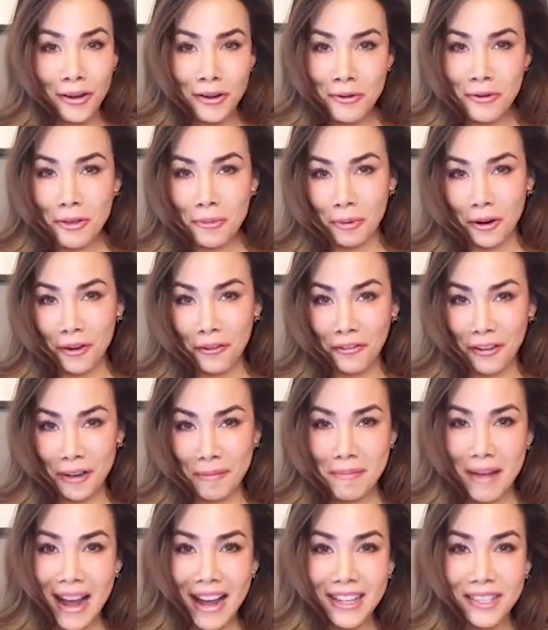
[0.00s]
are you the
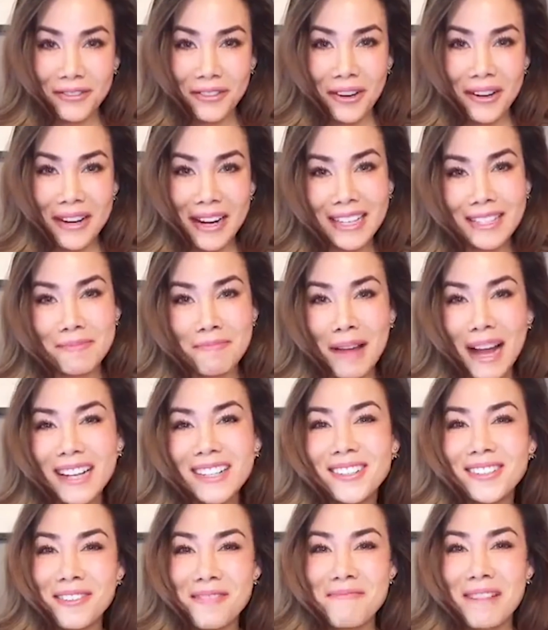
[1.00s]
perfect match for our next
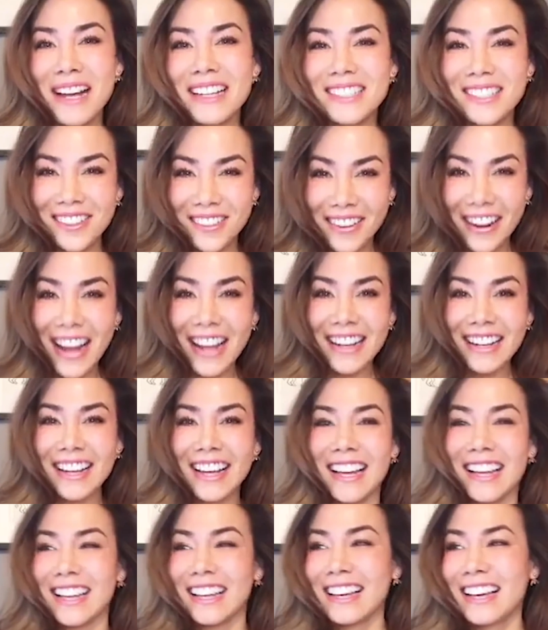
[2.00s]
Bachelor or
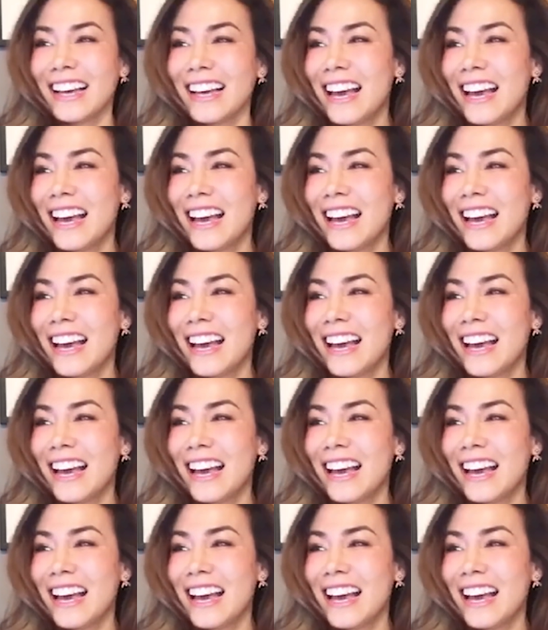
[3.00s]
Bachelorette?